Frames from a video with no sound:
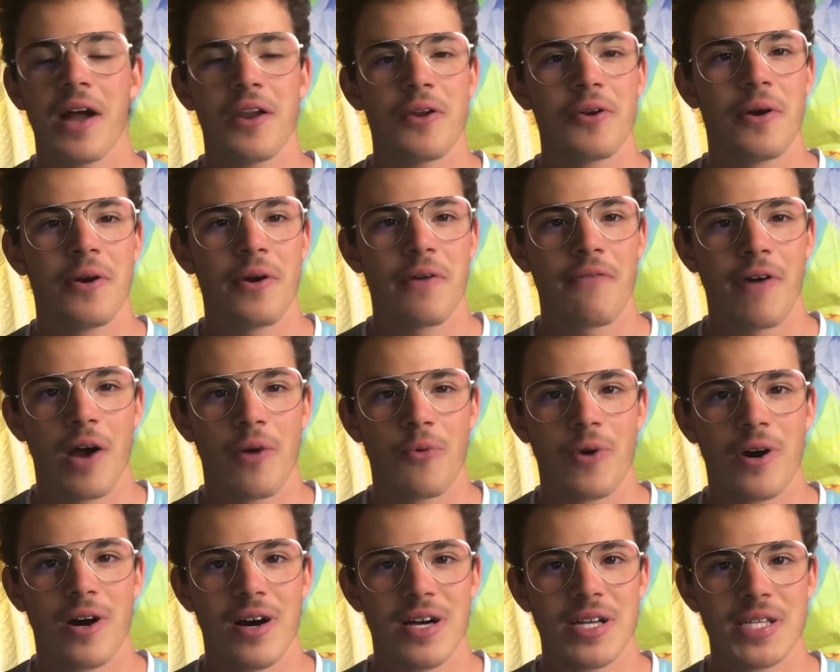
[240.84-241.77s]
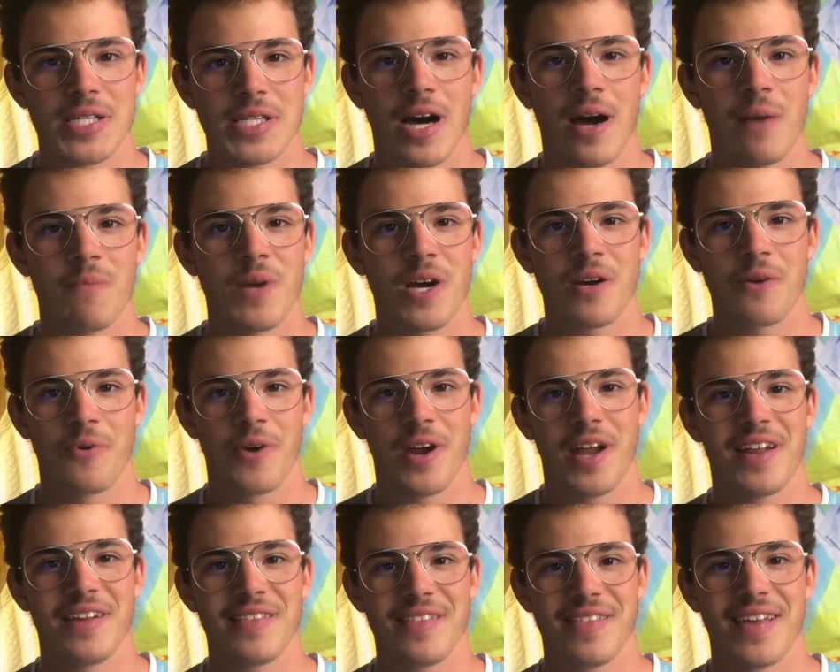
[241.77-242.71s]
I don't know if I was. I'm not
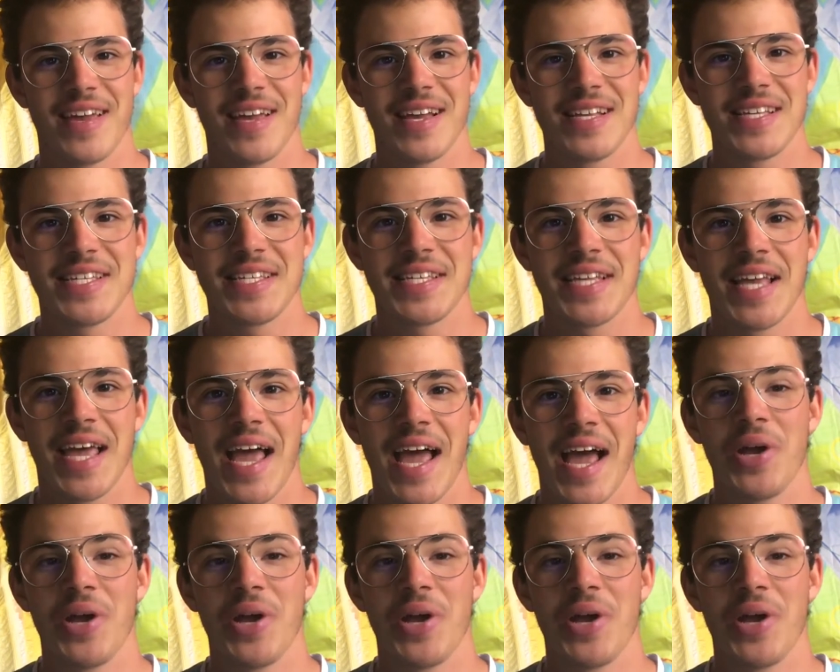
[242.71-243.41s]
great at this.